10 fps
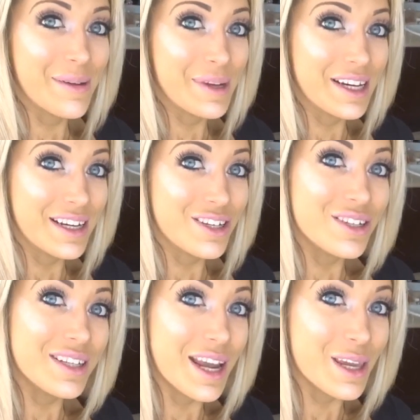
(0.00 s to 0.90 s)
I'm gonna
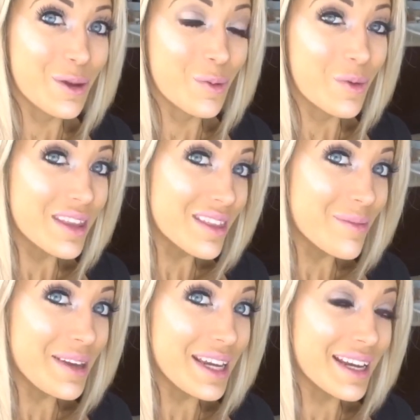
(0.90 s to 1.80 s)
take you
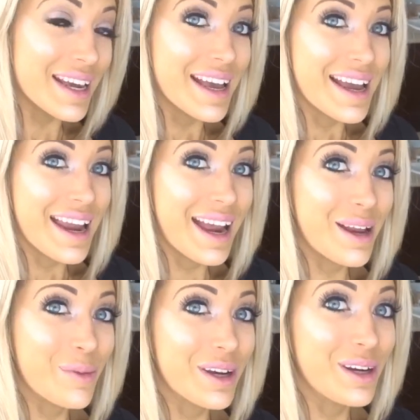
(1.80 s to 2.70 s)
with me,
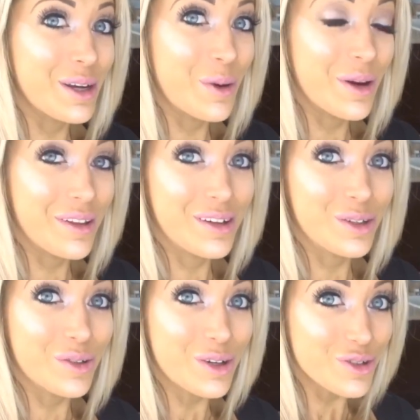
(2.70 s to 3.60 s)
and we're gonna go on a little
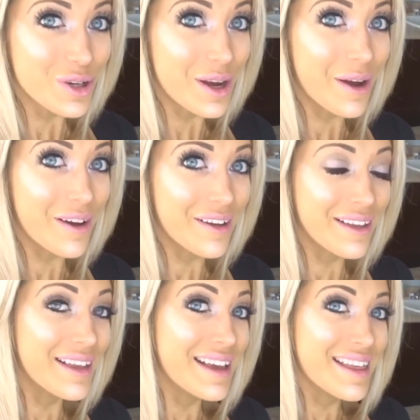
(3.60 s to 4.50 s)
grocery haul.